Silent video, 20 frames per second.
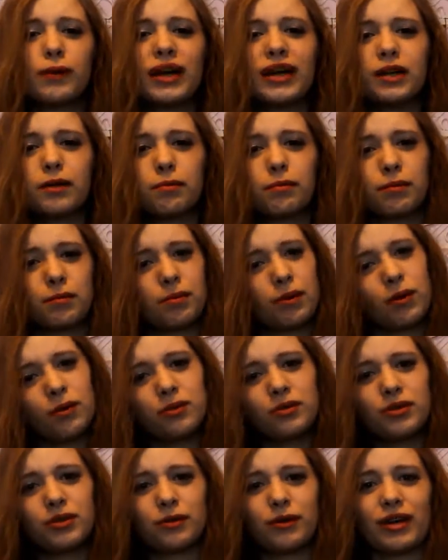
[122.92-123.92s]
right to
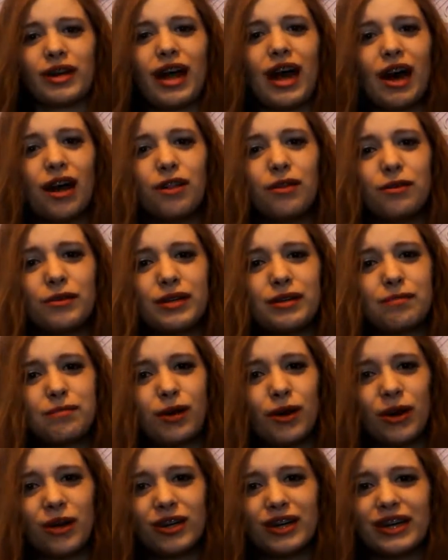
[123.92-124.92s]
propose to you on Halloween
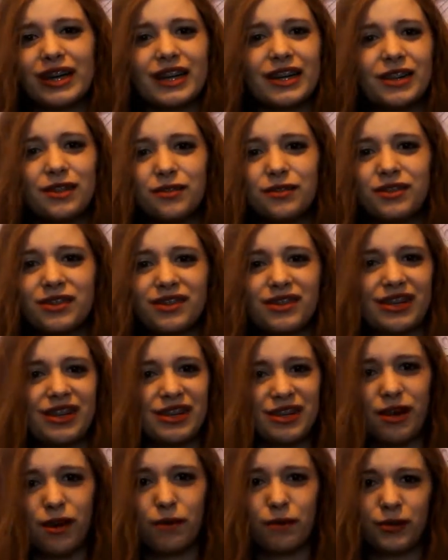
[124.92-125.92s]
party and you just
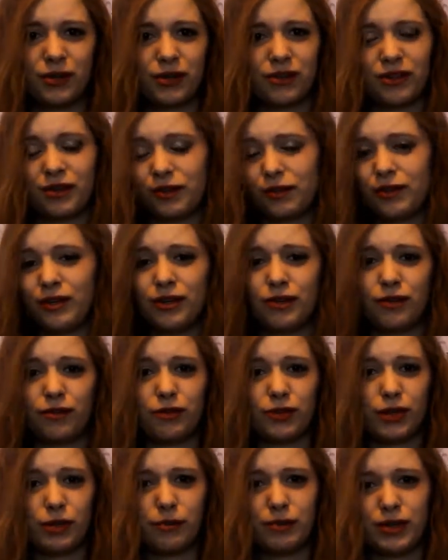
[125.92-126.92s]
said no because you didn't know
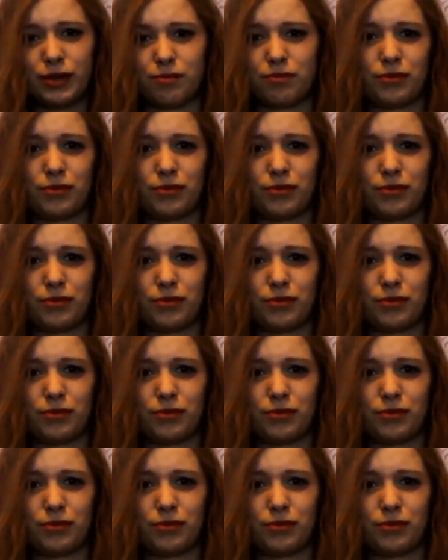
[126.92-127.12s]
if you could be a